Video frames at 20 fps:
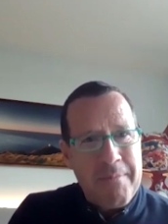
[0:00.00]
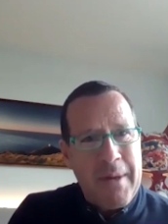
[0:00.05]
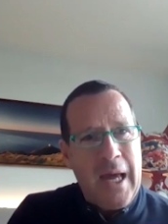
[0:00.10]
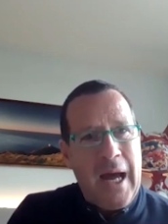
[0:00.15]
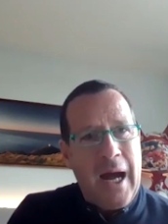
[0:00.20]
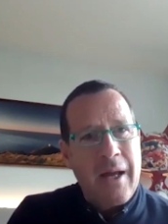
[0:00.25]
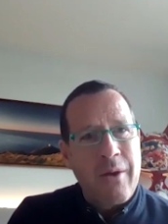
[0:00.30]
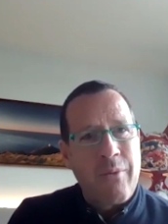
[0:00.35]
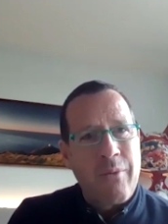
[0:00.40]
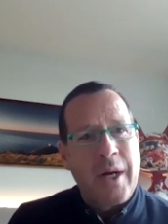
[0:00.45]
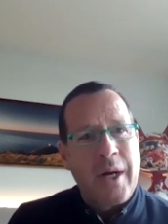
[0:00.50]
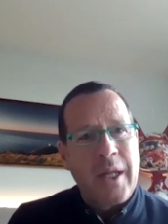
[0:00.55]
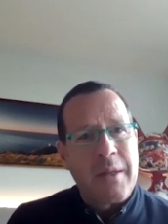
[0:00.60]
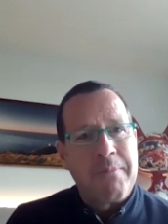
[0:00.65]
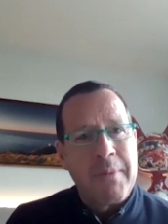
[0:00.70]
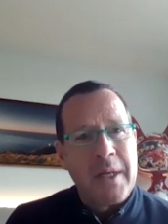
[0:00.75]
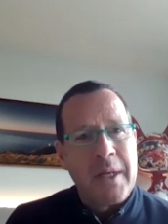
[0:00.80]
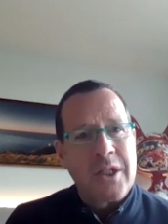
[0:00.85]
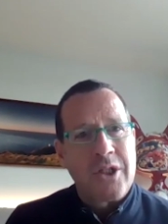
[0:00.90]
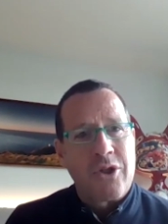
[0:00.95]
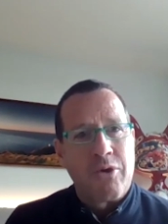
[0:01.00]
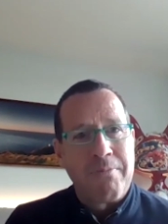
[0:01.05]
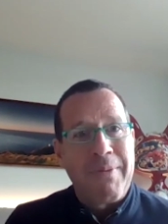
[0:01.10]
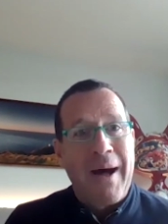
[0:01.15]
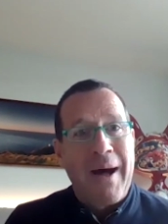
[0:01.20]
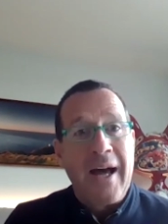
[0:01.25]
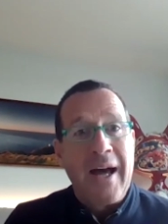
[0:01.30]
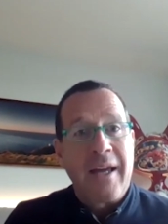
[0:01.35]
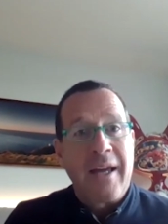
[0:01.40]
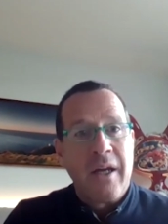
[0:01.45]
behind what it means to
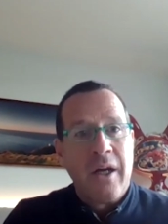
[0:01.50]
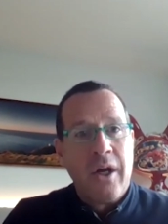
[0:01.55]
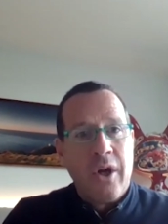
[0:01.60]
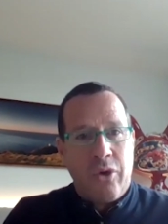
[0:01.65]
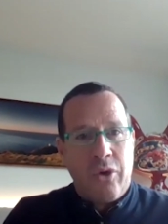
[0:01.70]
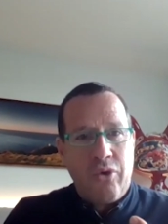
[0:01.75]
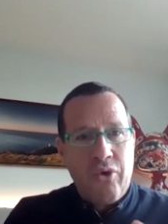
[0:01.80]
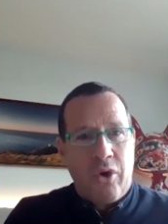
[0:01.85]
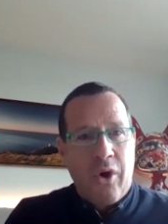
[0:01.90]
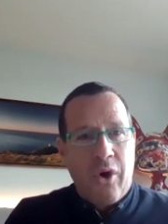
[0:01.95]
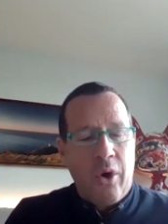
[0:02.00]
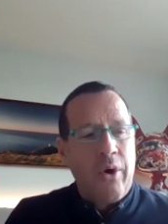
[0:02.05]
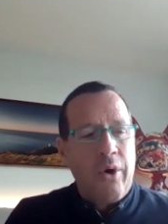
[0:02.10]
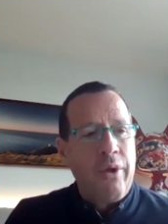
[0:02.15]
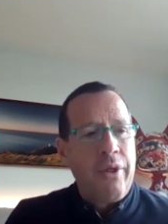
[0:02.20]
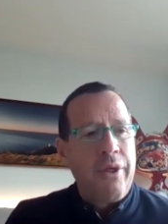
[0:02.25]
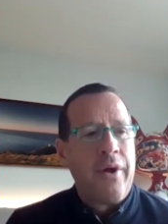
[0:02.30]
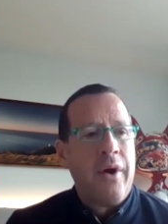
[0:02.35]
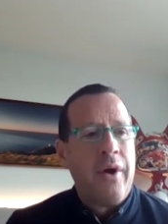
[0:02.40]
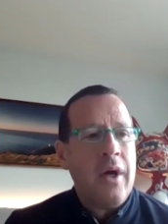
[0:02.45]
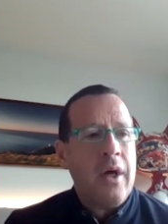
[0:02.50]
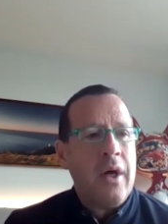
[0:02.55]
buy new clothes.